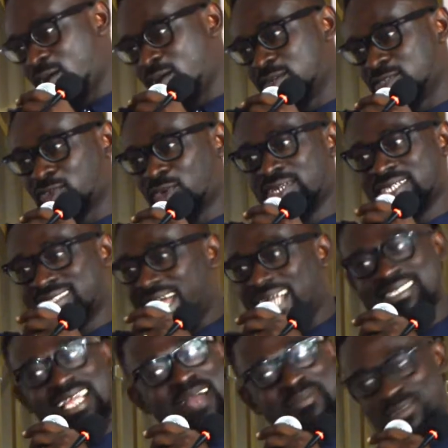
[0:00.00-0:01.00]
we only
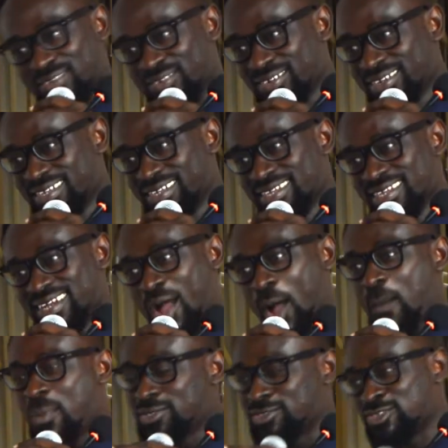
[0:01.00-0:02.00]
start time now.
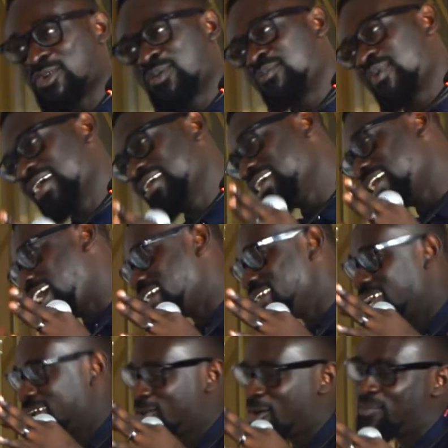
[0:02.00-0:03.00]
Over to boy,
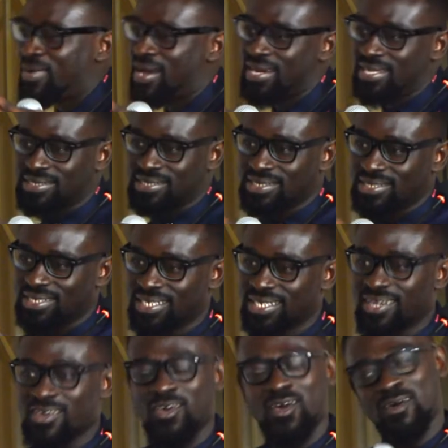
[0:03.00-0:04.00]
I'm not vanity.
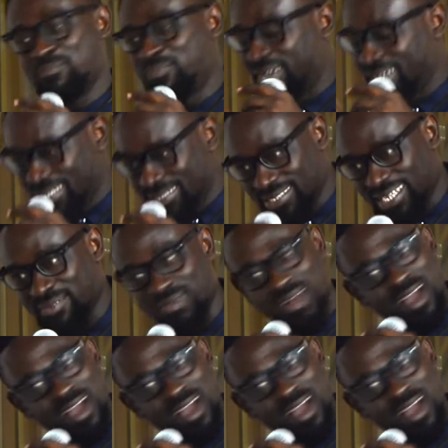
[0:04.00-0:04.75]
Open and turn